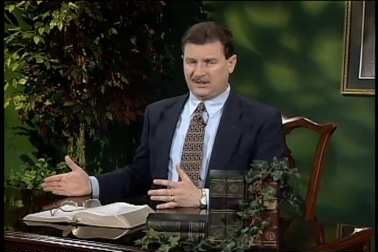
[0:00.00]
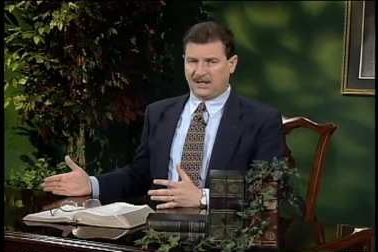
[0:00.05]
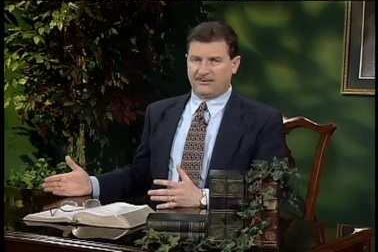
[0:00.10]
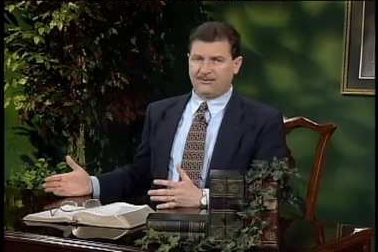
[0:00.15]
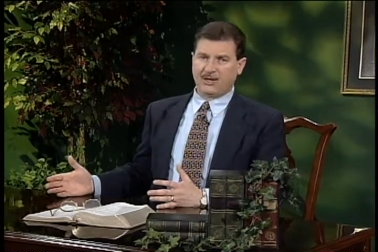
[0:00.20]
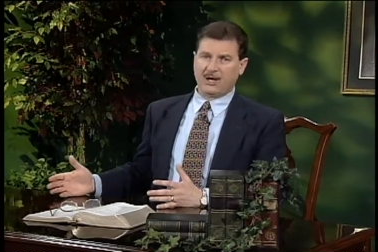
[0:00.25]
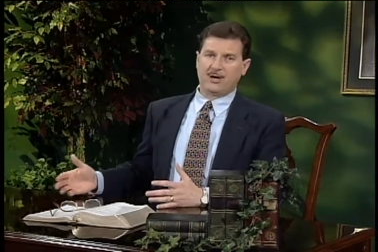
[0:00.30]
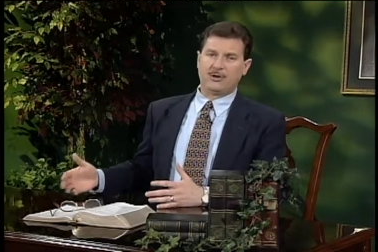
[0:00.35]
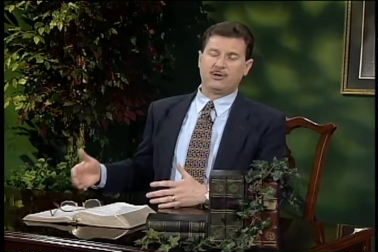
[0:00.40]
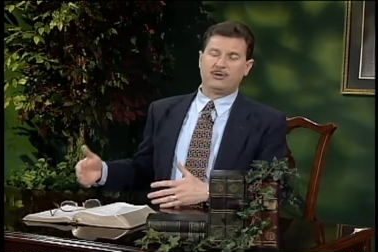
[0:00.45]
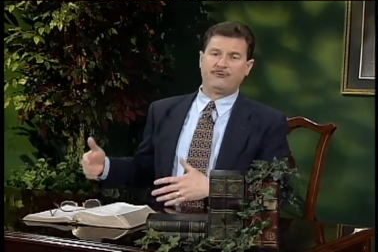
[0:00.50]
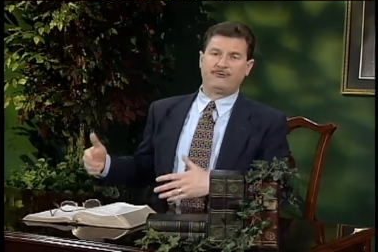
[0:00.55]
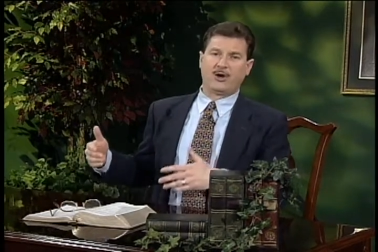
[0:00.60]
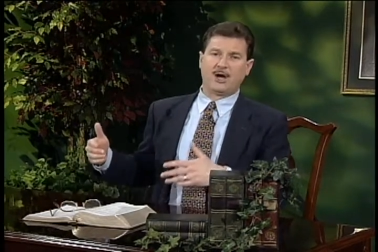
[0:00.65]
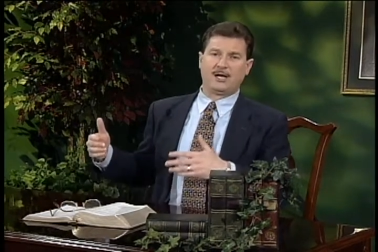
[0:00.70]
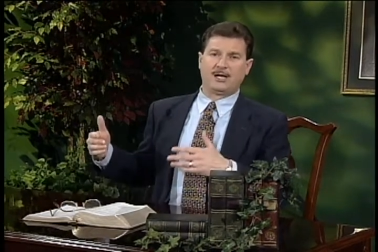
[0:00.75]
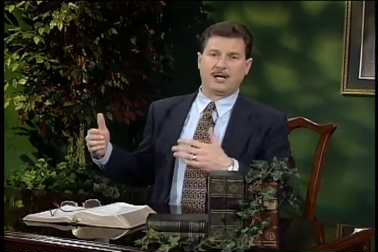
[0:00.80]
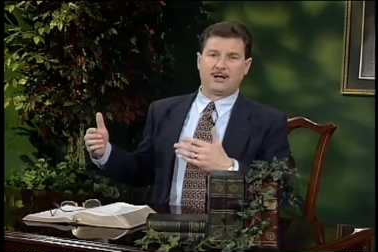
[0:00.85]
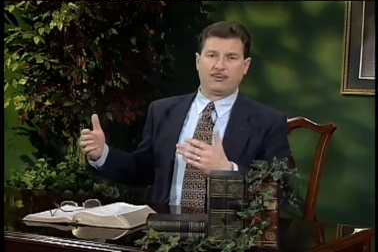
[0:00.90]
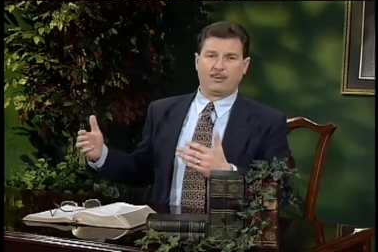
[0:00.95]
there you
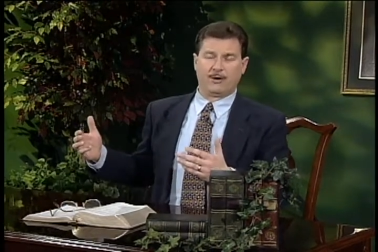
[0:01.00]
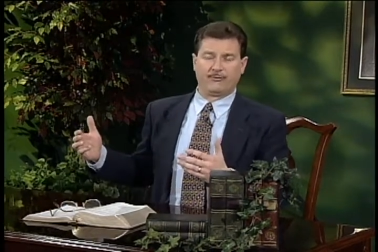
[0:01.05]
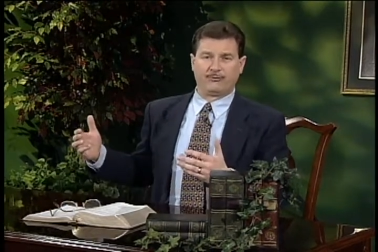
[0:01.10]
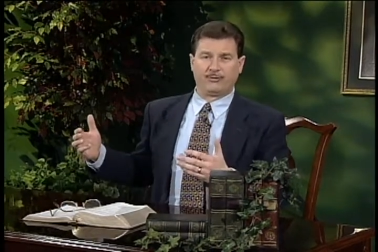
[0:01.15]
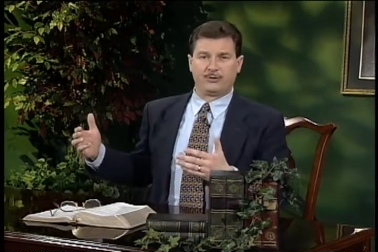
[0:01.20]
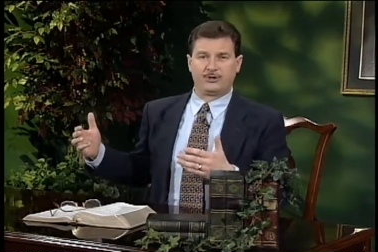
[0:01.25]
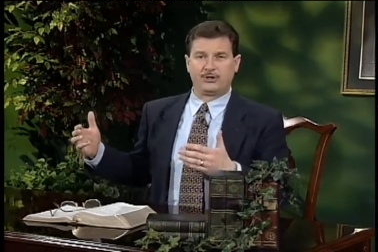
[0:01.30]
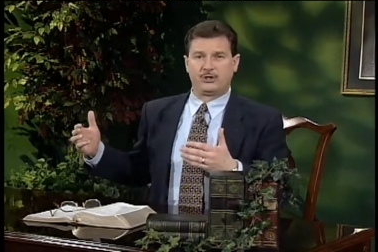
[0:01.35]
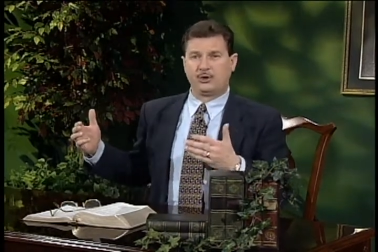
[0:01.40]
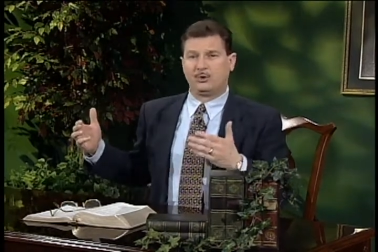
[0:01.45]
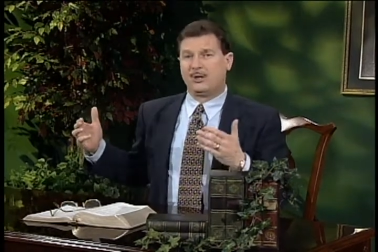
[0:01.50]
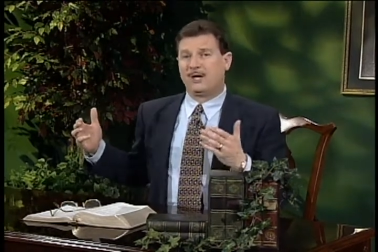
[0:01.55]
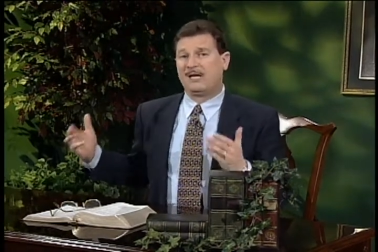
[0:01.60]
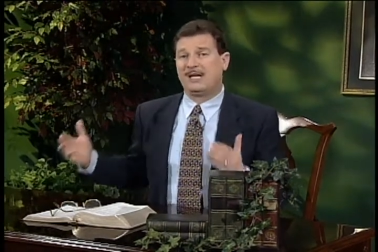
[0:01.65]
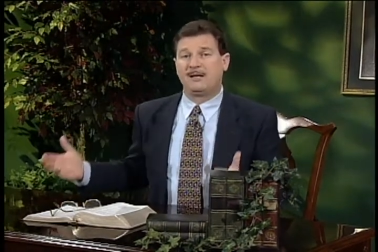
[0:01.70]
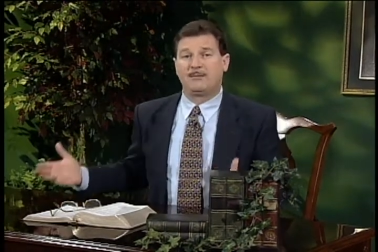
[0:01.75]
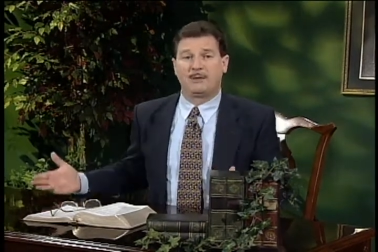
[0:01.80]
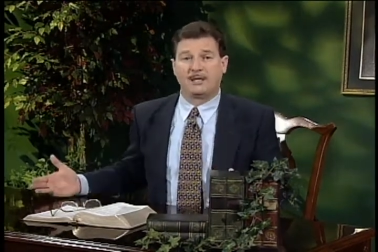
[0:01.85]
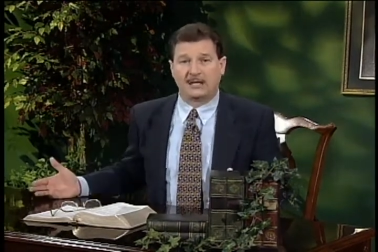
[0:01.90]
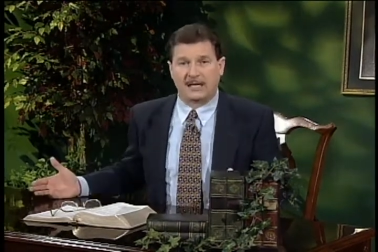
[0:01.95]
find a reference to
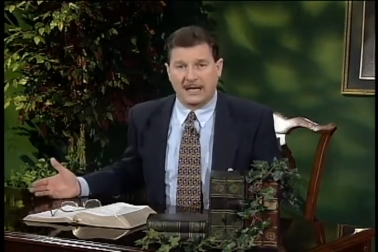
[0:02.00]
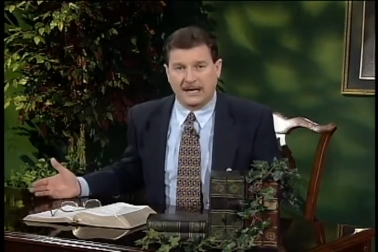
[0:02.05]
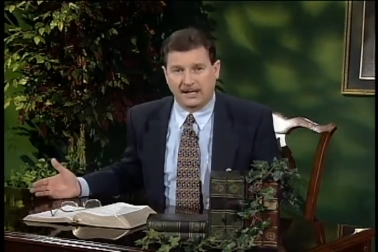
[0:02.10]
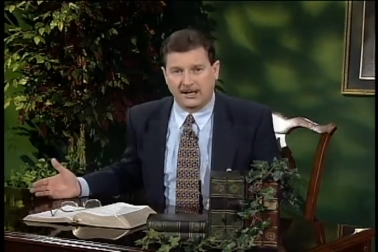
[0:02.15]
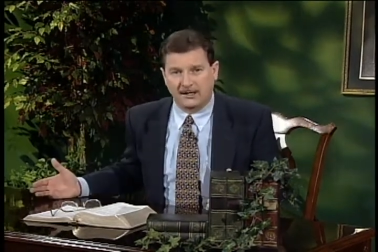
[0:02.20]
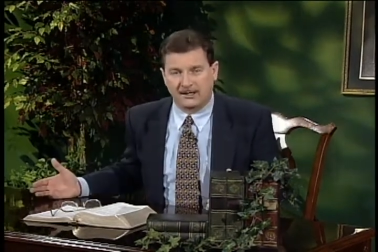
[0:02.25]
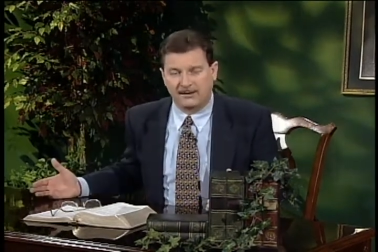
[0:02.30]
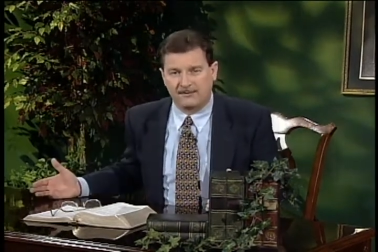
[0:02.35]
Ahimelech.